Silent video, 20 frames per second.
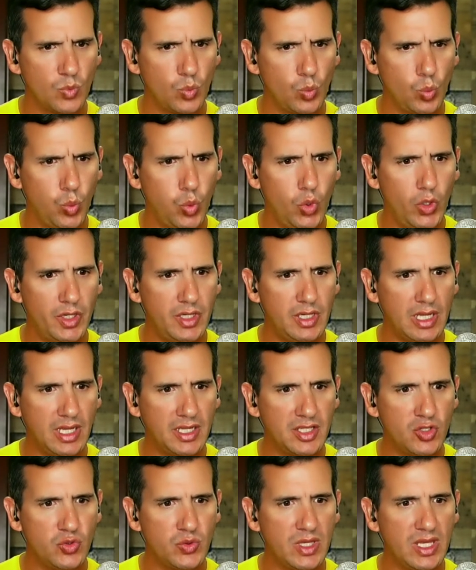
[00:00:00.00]
Would
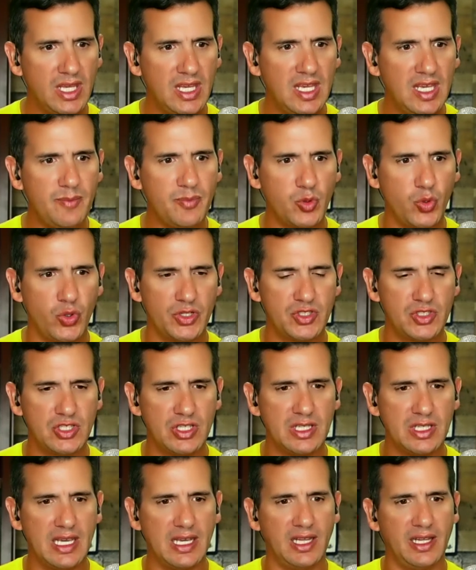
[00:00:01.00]
you keep
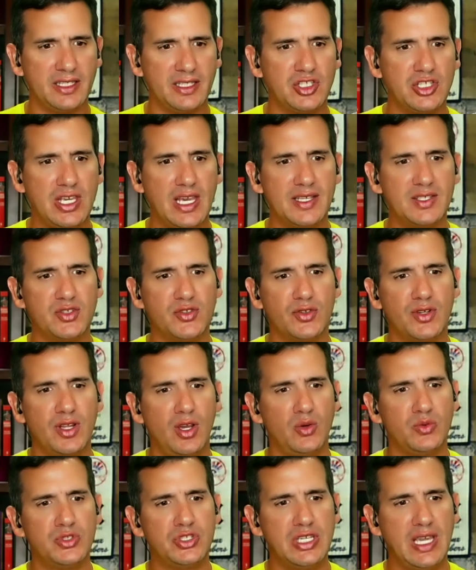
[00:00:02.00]
Christian Yellich? Yes or
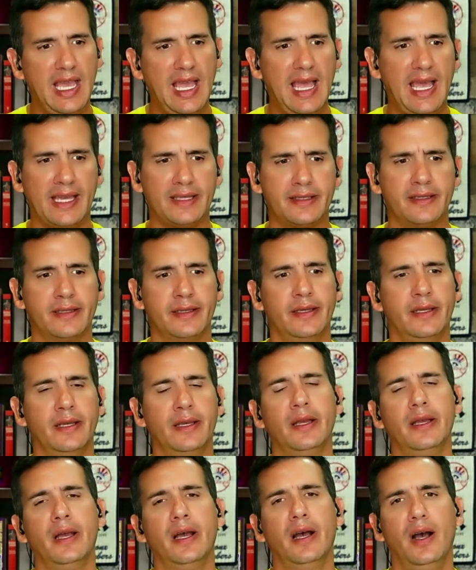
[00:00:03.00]
no? Jack,
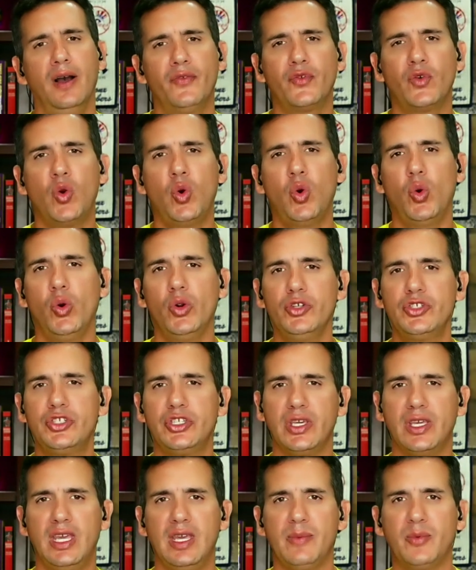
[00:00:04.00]
of course
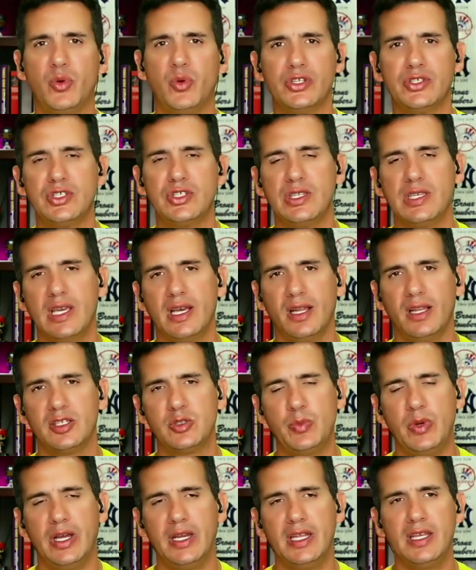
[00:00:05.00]
you keep Christian
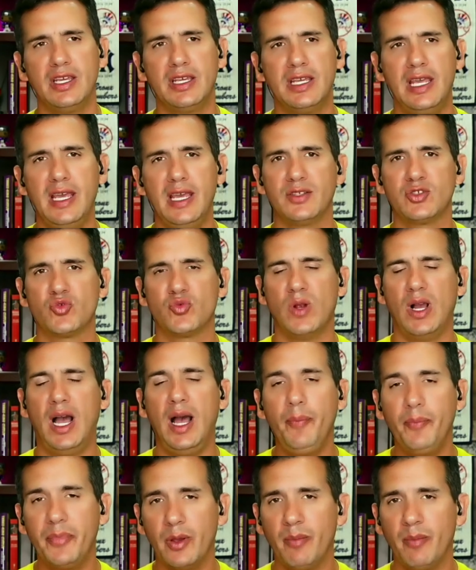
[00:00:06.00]
Yellich, buddy. You can't
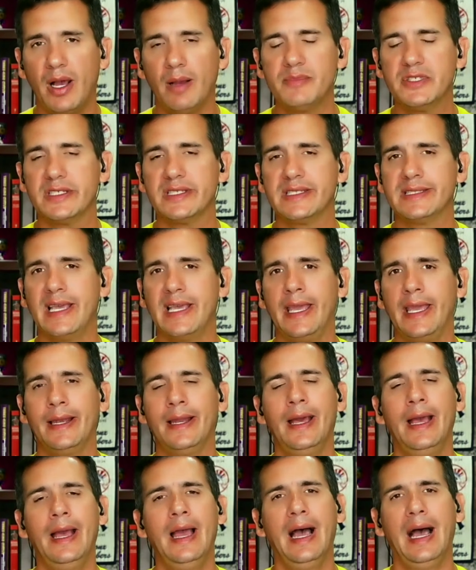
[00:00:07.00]
drop him. I'm just
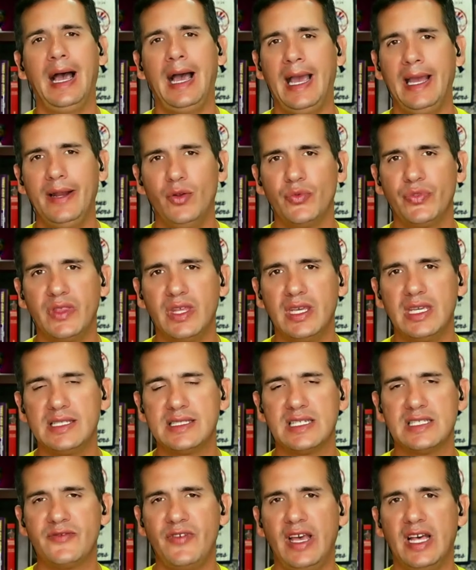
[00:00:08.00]
saying I don't think
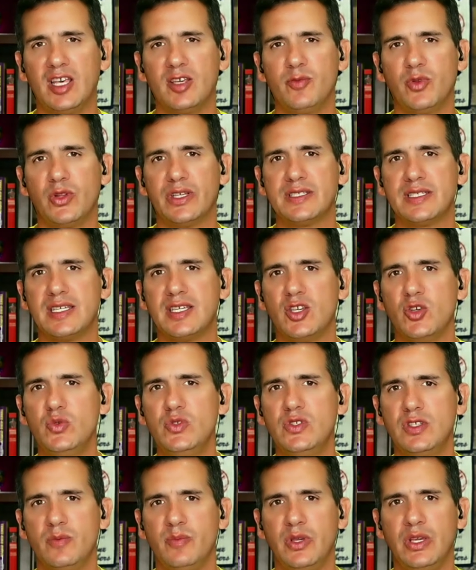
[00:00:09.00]
he's as valuable as he
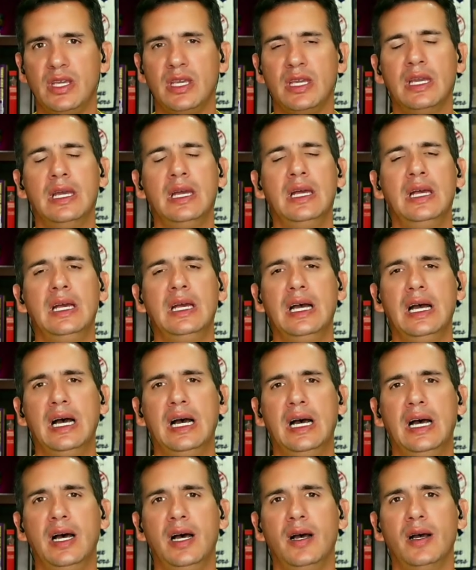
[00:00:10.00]
used to be.
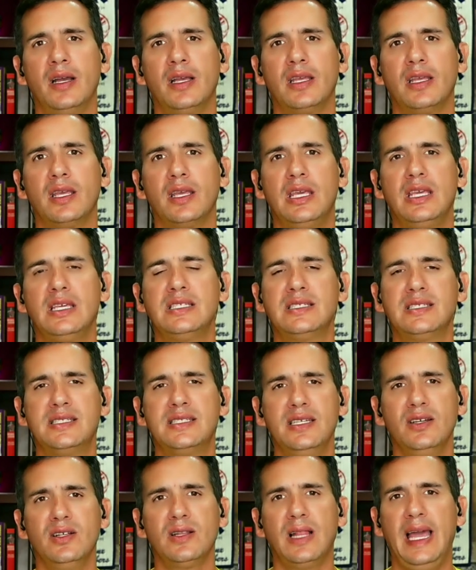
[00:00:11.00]
He
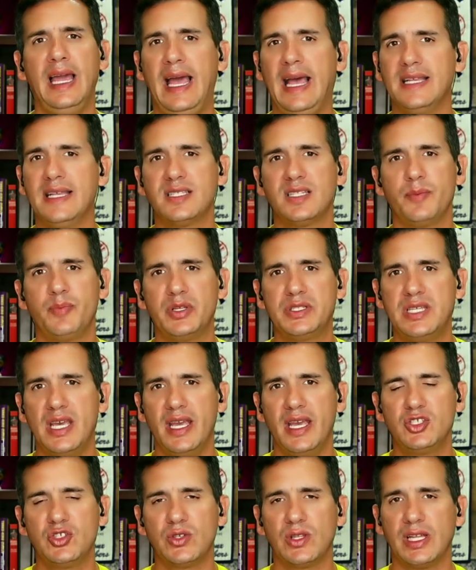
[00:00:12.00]
still has the
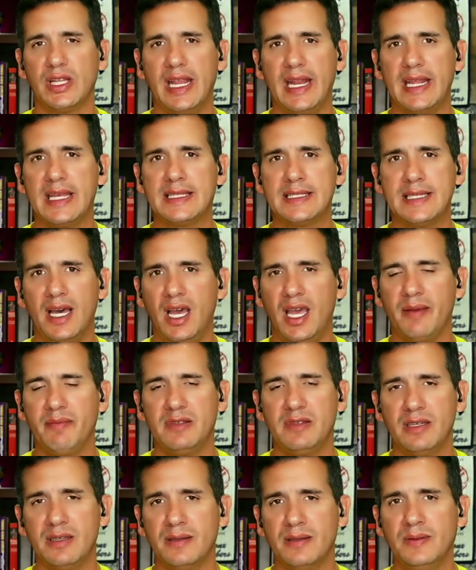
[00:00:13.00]
potential at any time
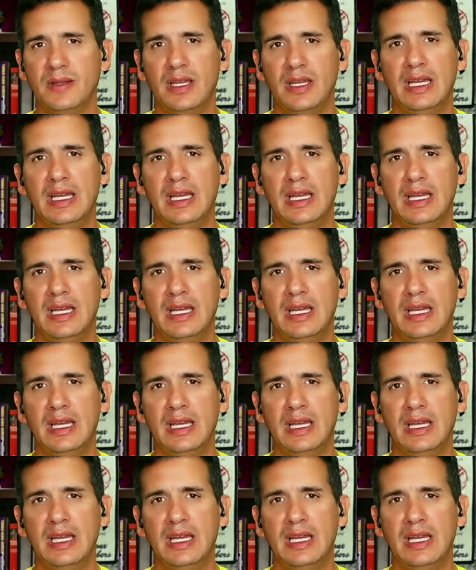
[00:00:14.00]
to